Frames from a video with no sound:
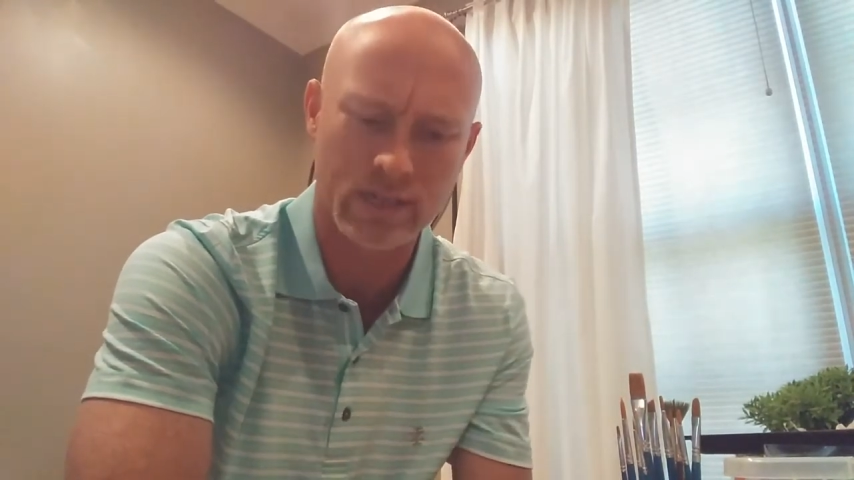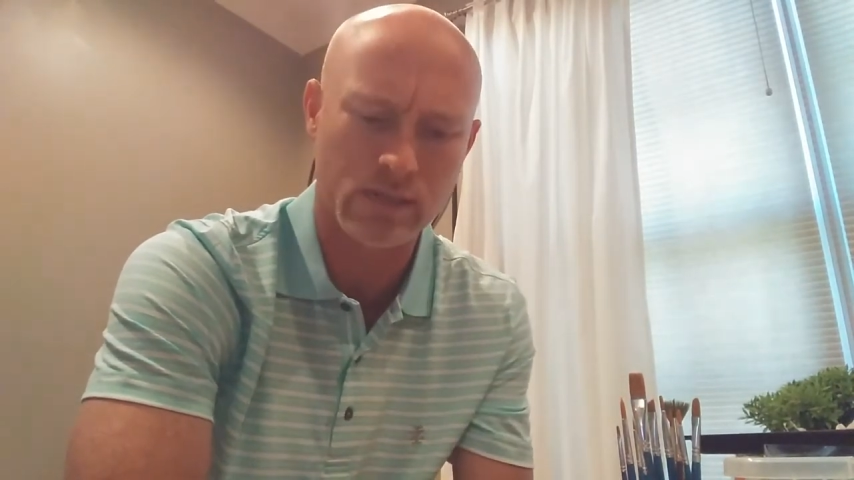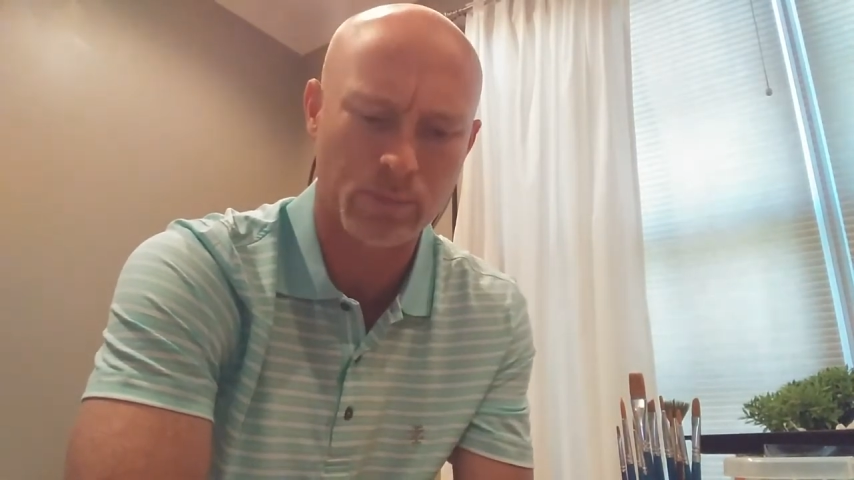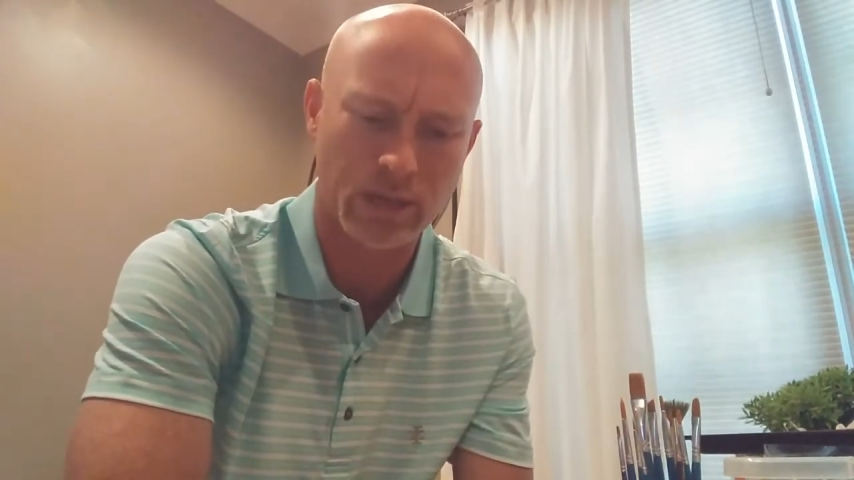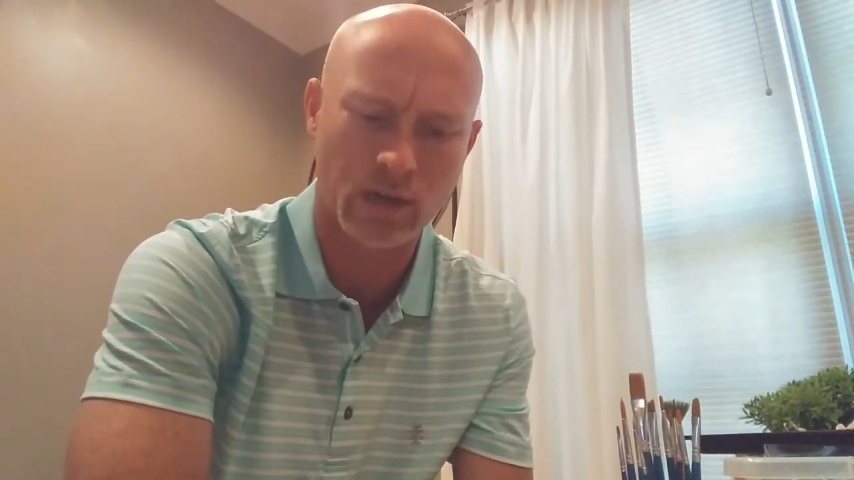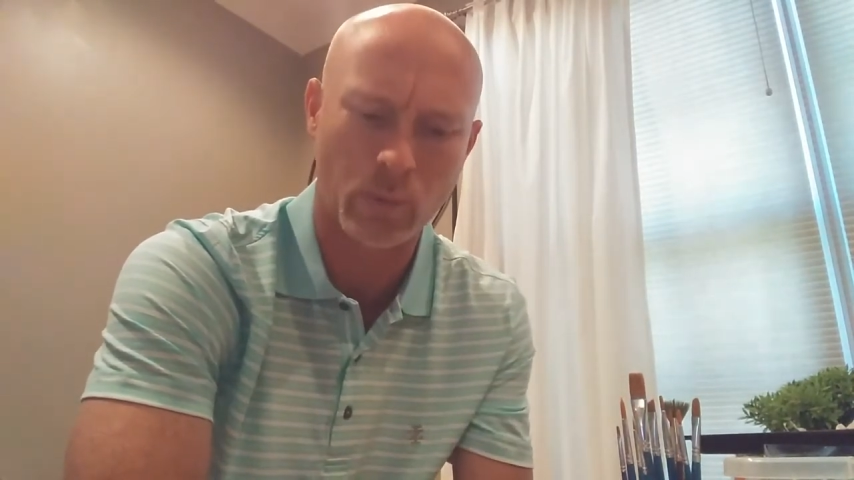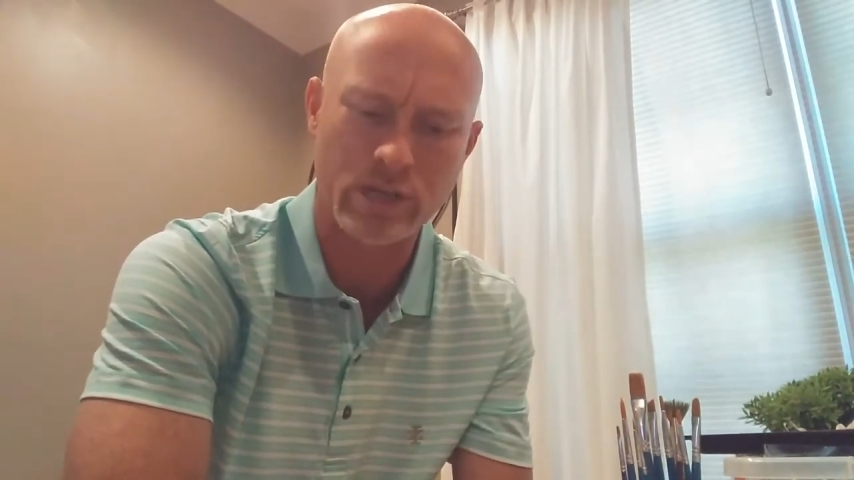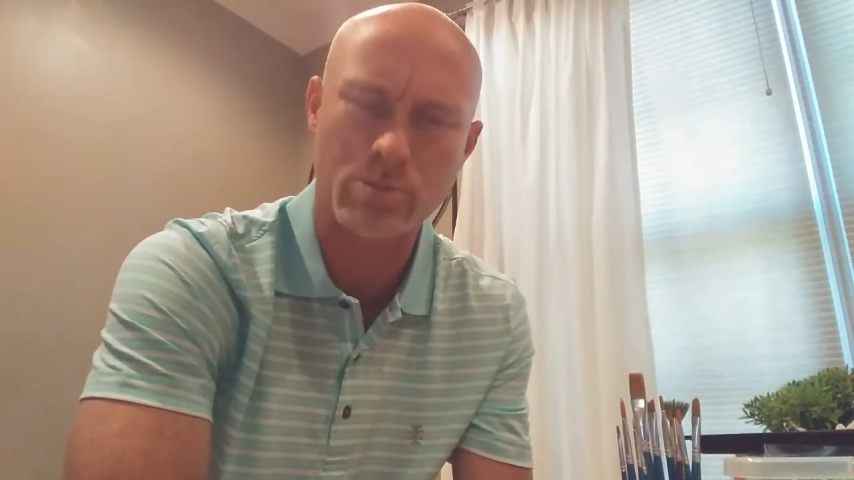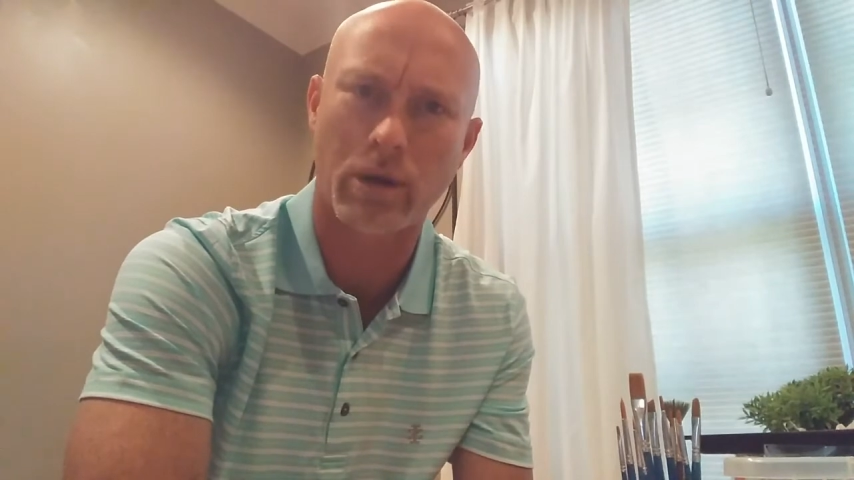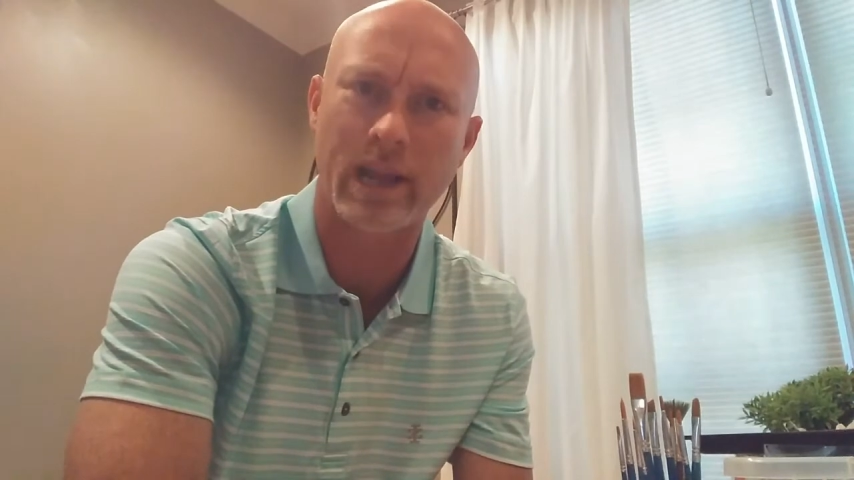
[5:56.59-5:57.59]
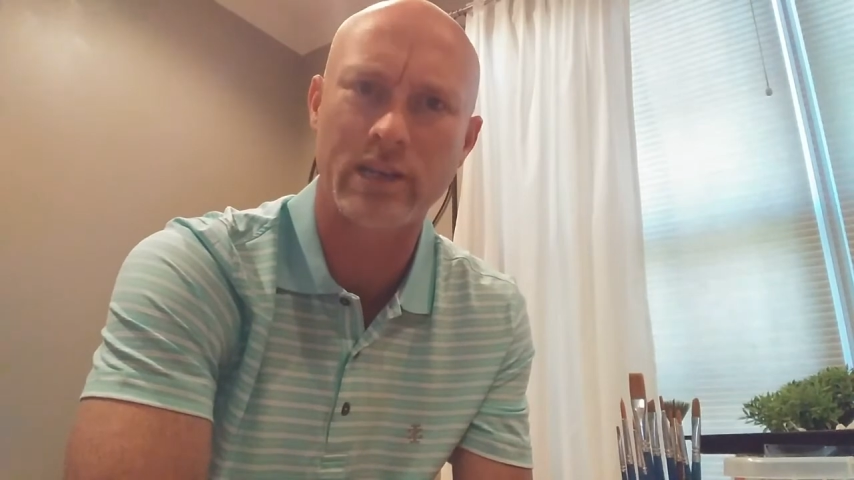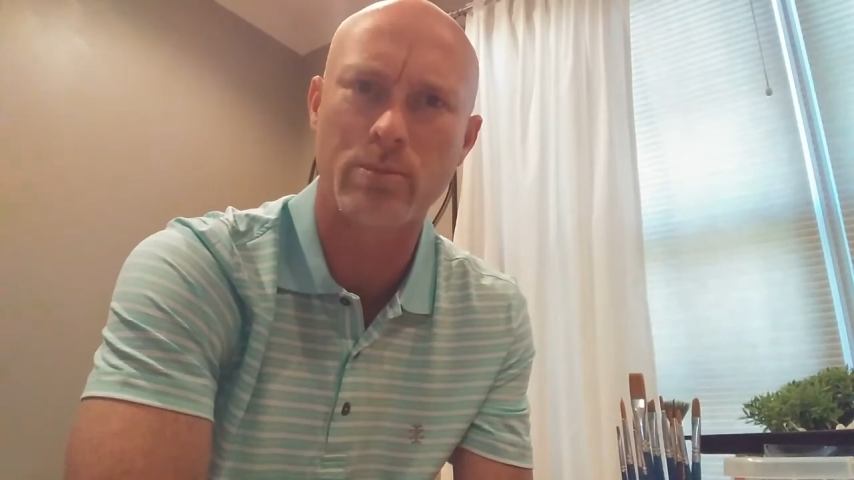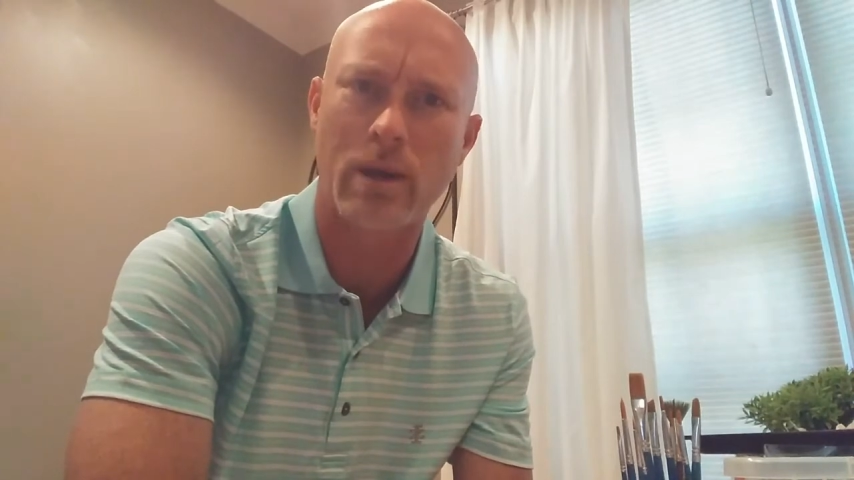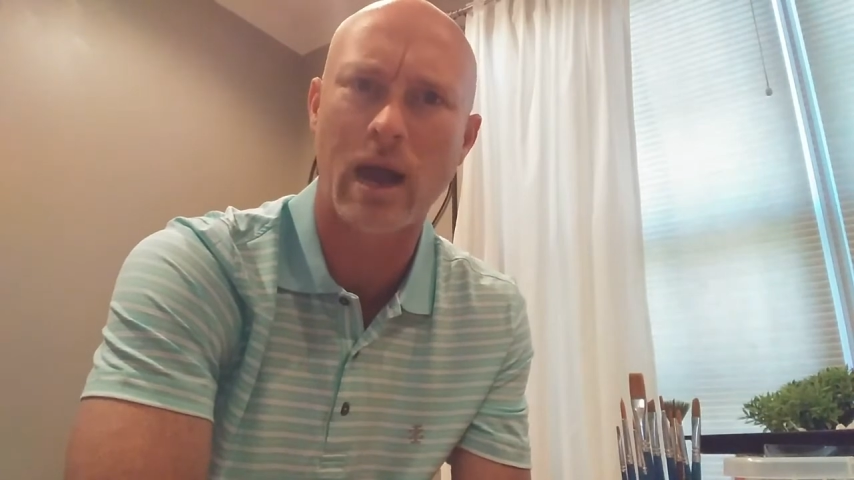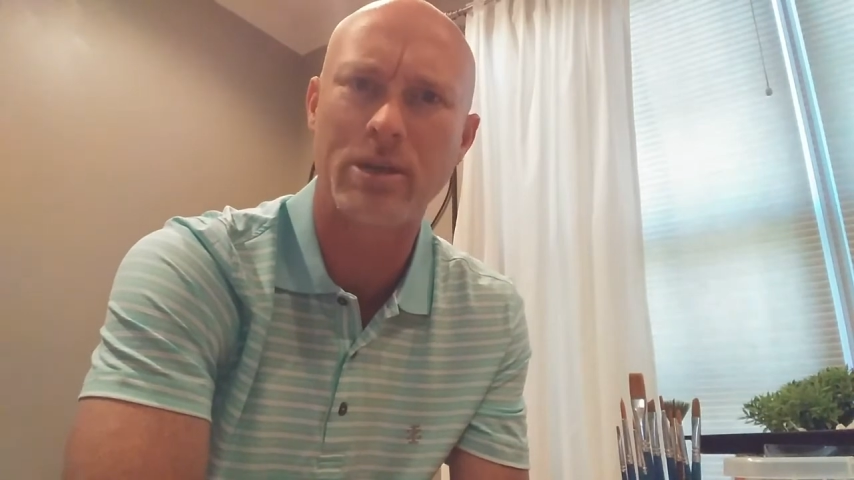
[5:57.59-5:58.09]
depending on which brand you buy,